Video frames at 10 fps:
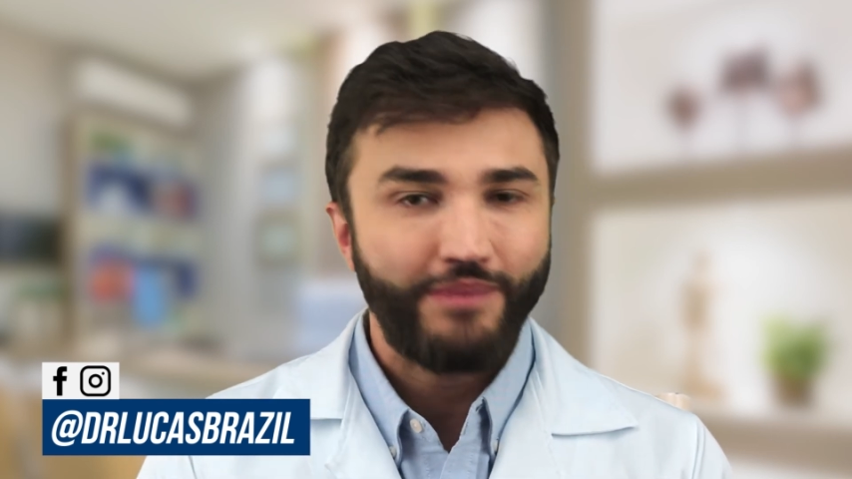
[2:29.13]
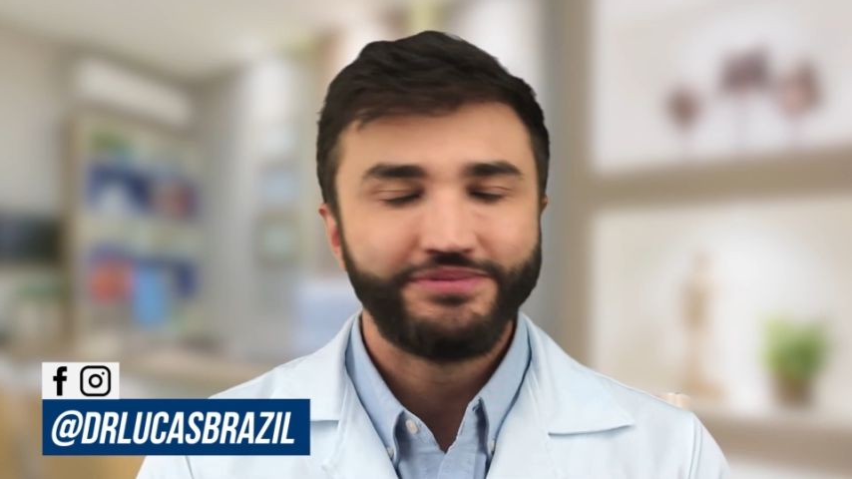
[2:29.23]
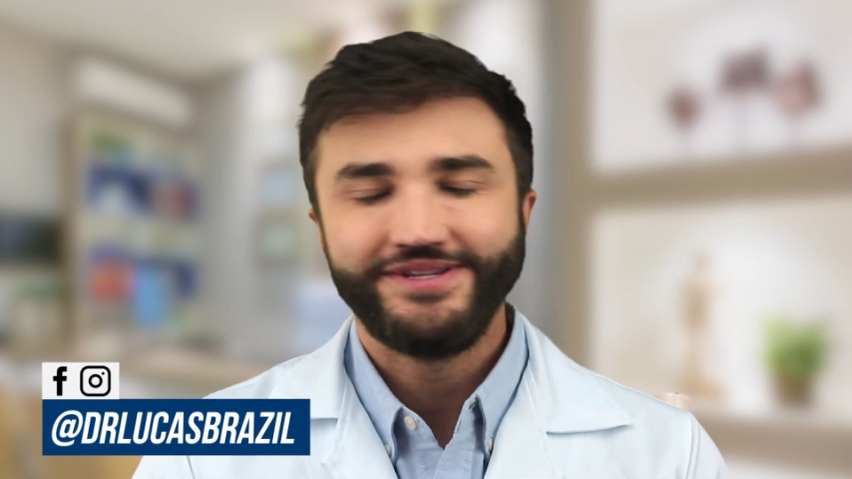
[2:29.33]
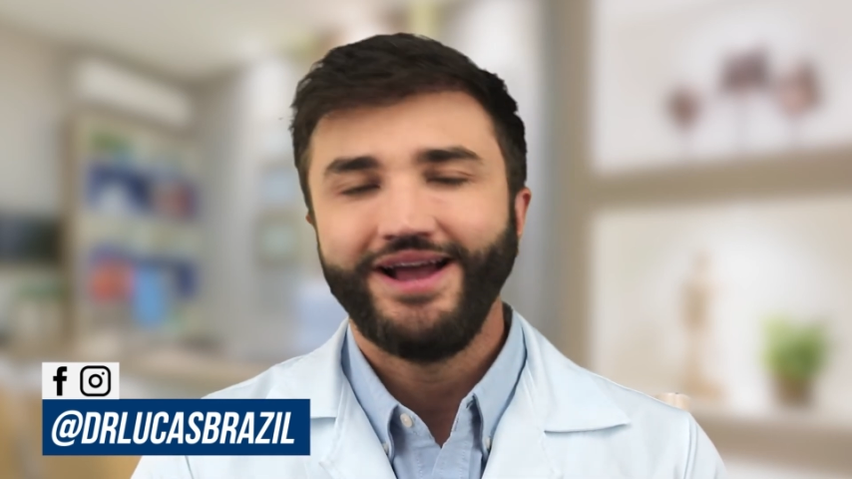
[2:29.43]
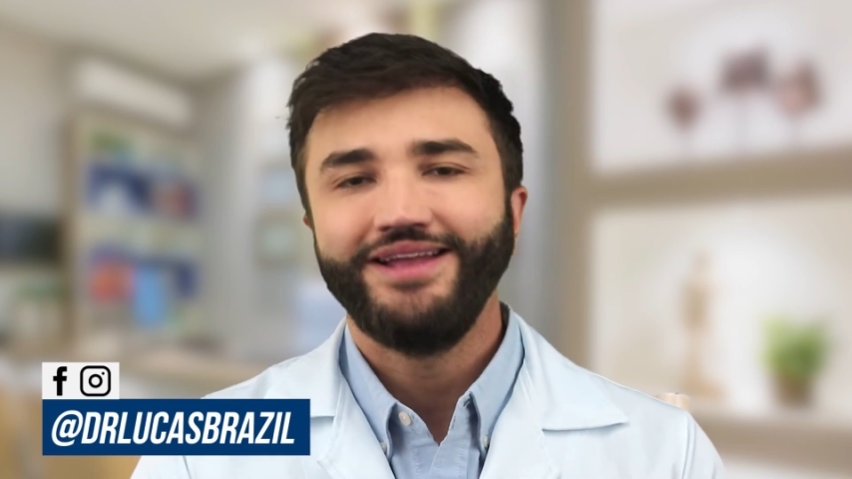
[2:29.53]

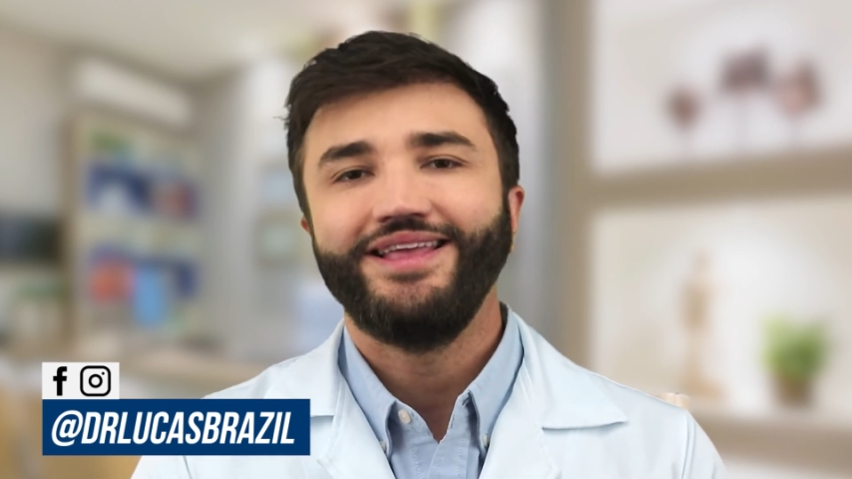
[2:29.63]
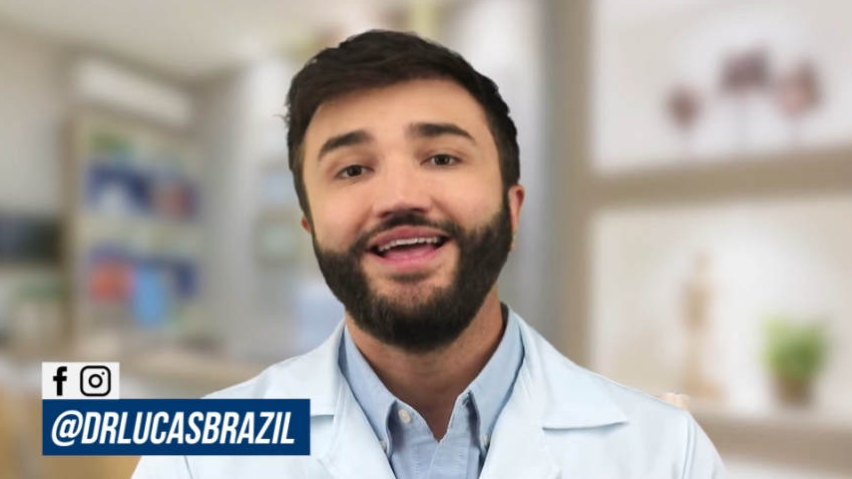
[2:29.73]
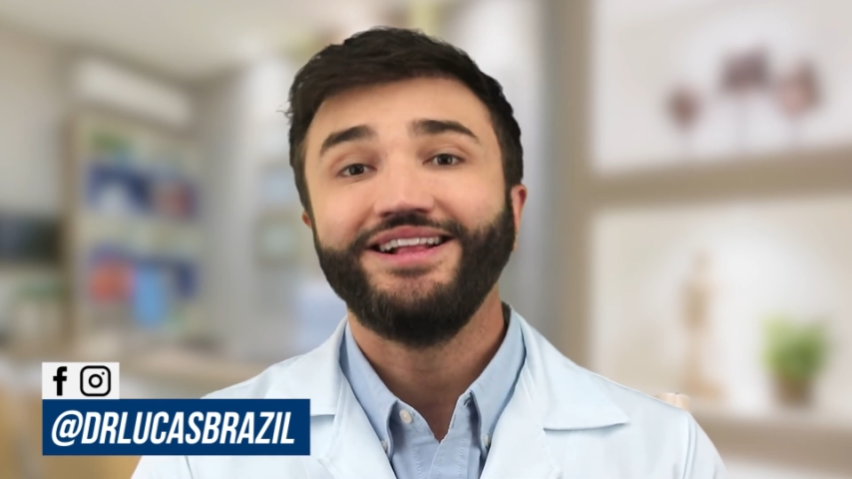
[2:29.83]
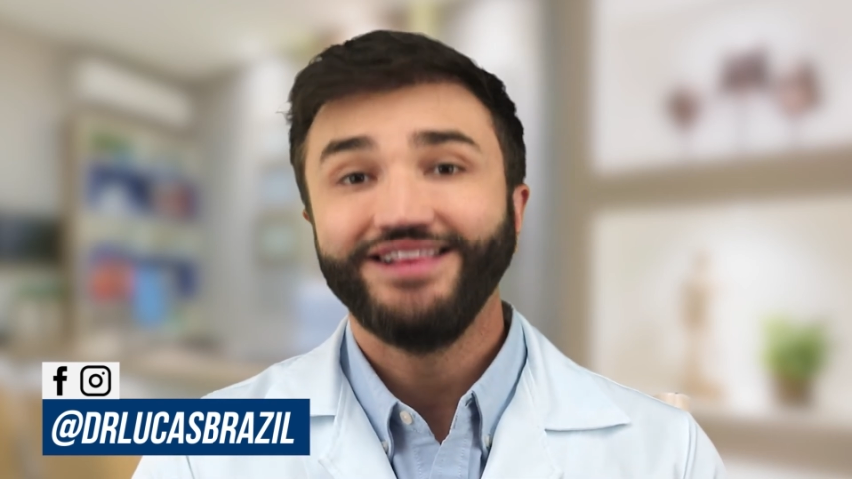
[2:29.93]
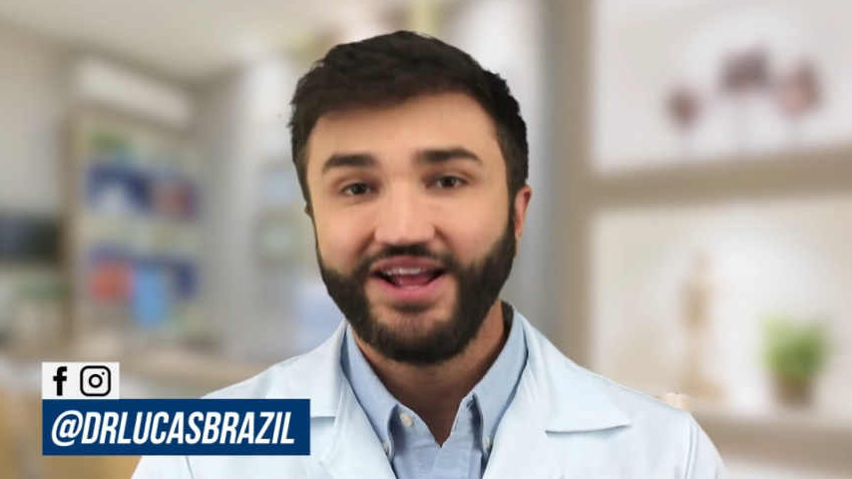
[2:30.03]
website
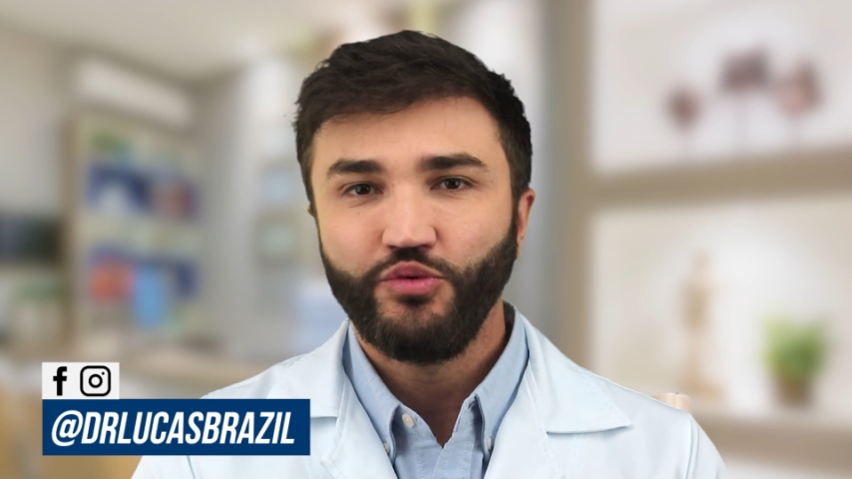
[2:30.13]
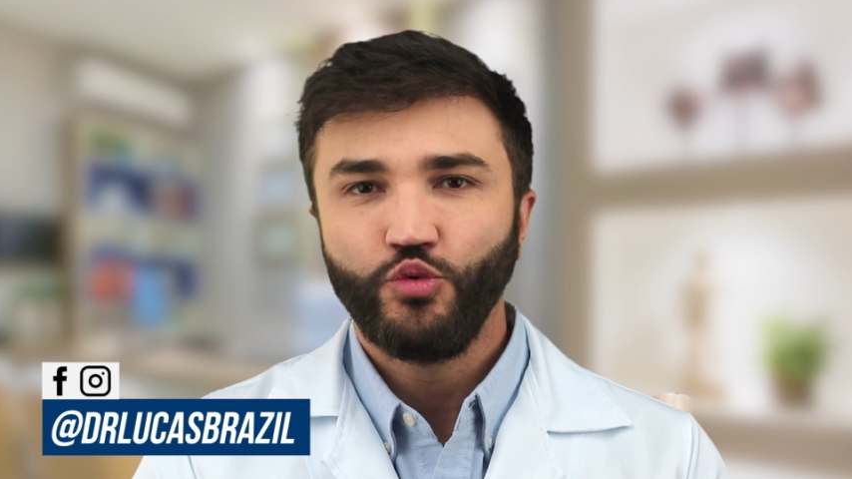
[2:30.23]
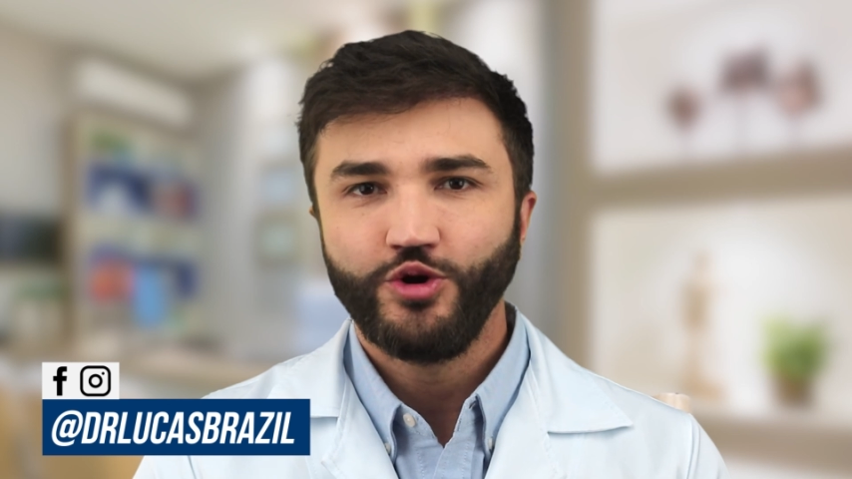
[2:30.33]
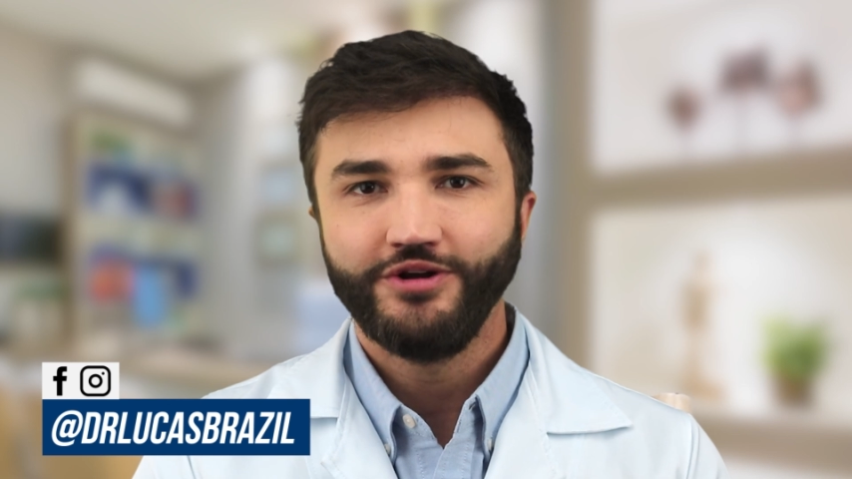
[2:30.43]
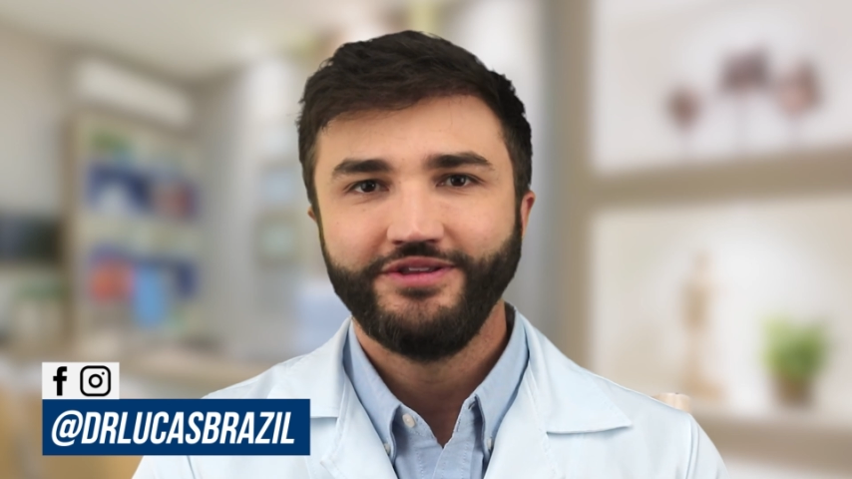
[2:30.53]

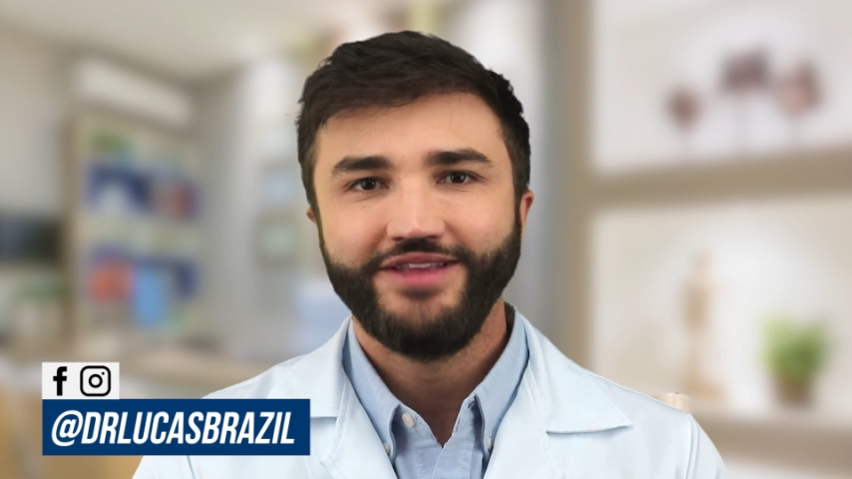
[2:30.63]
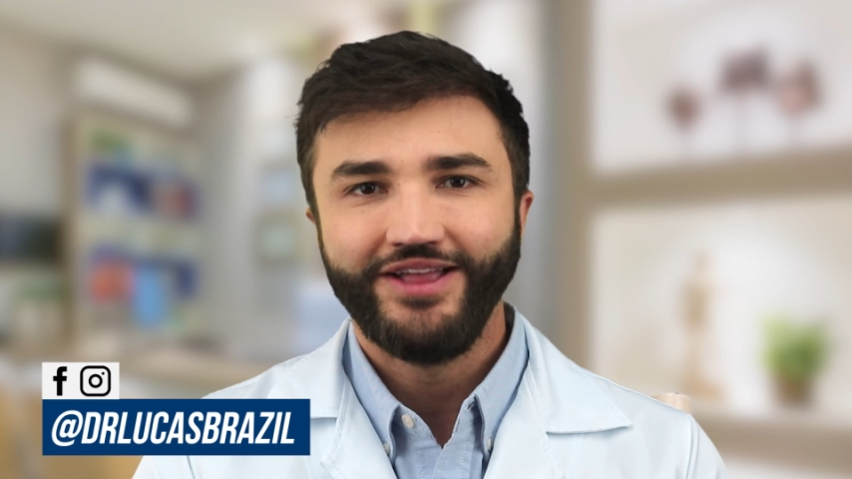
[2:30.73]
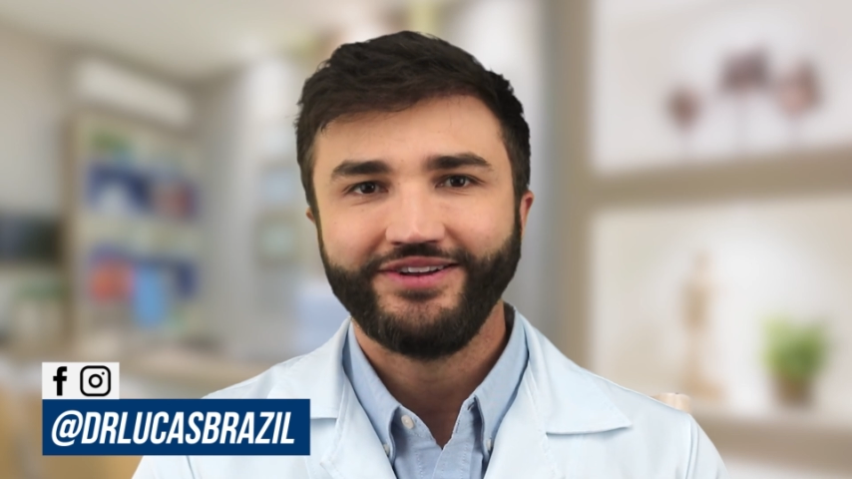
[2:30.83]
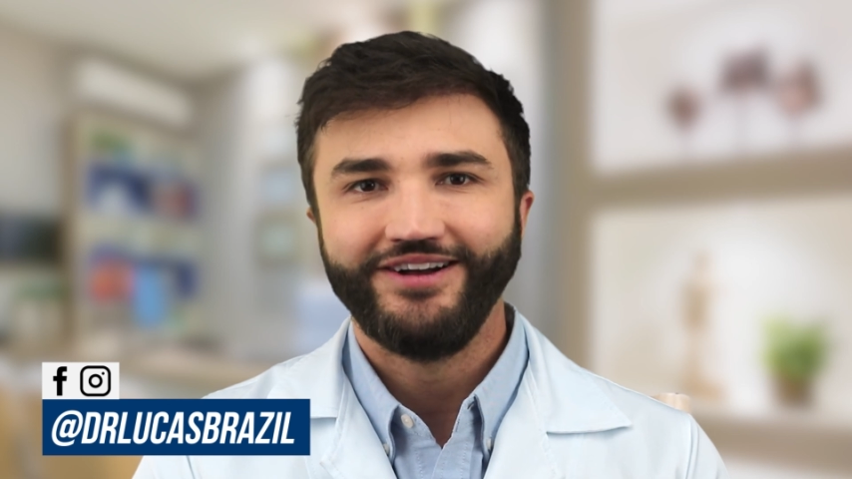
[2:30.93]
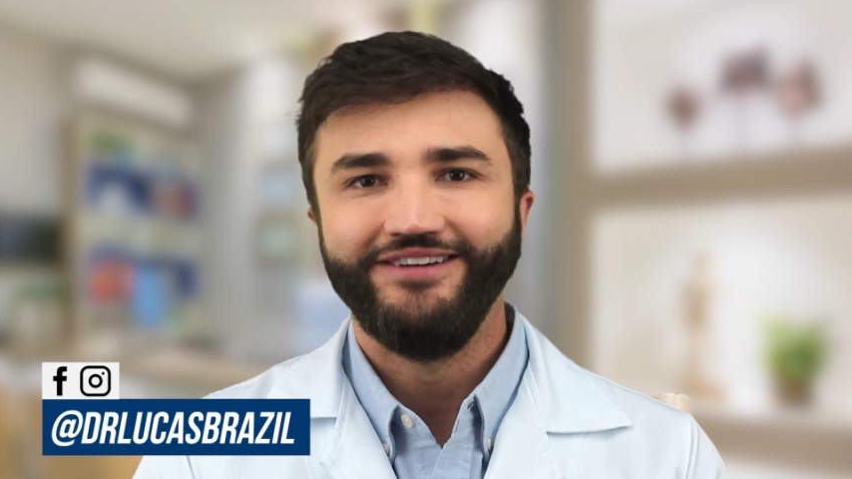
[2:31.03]

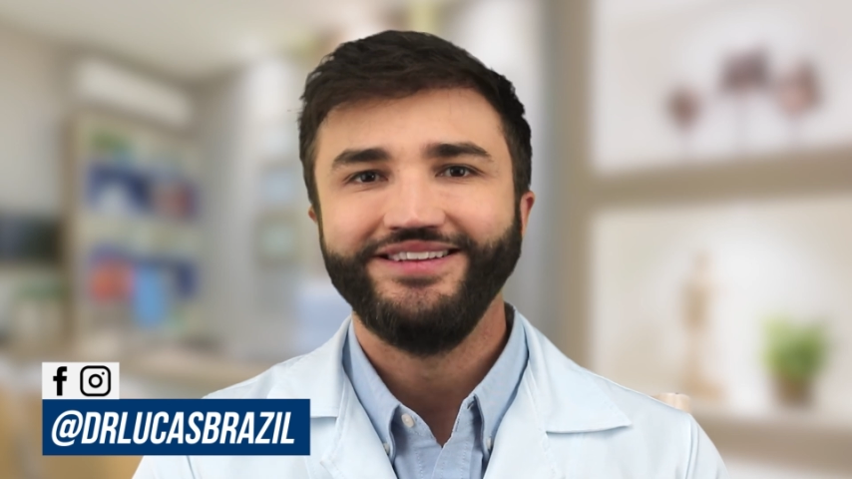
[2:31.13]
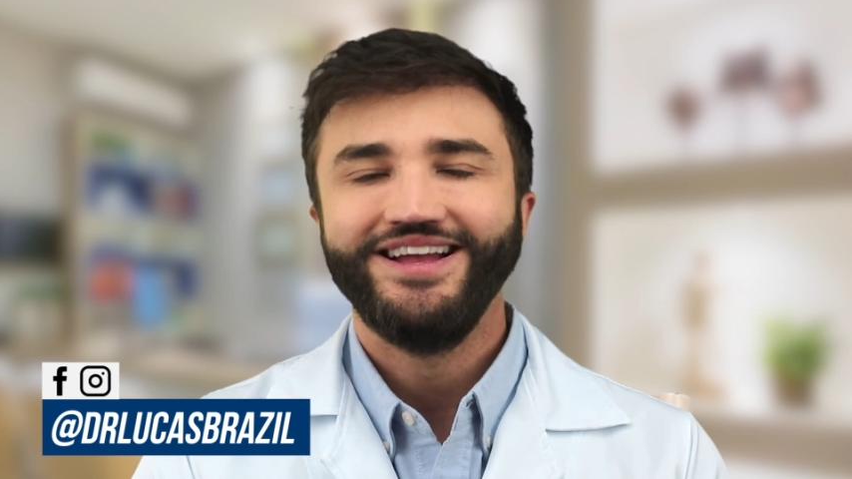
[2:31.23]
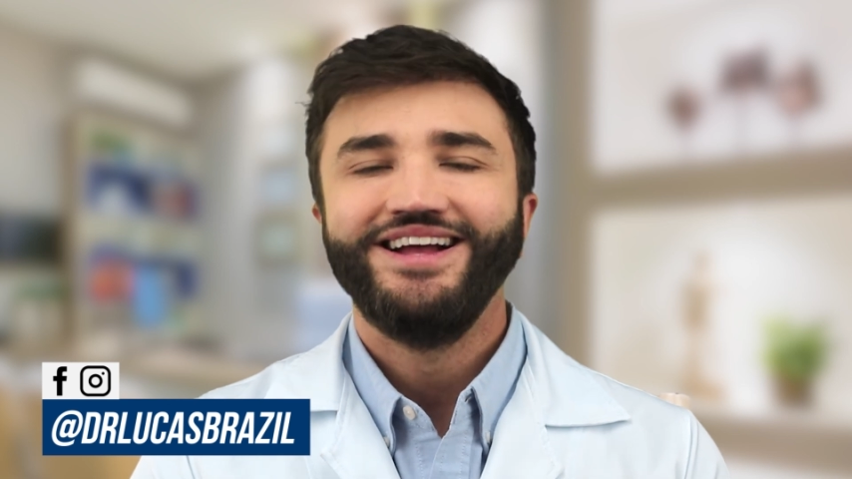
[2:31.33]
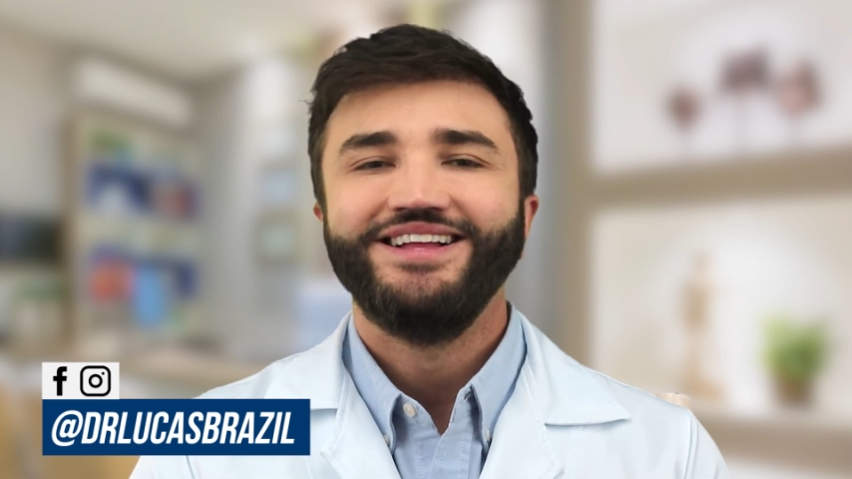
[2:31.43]
eclairworld.com.